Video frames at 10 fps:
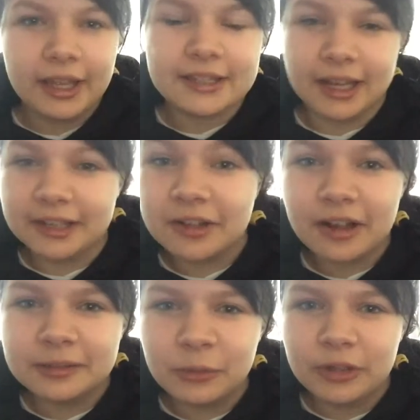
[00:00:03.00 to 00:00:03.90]
It's 8 o'clock
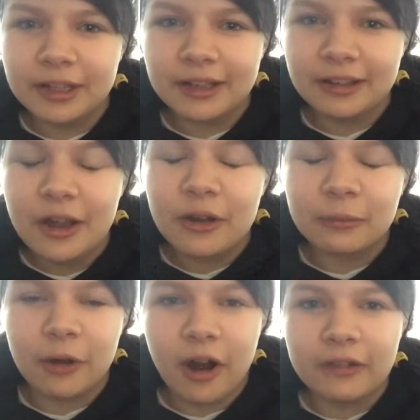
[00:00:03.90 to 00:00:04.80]
in the morning.
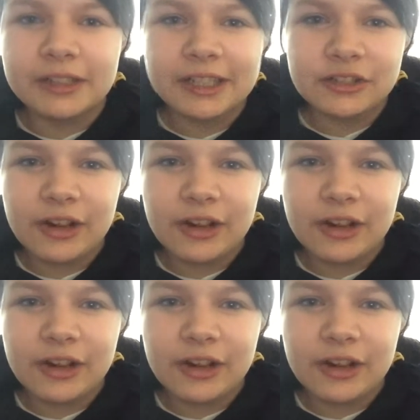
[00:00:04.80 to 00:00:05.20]
We're already in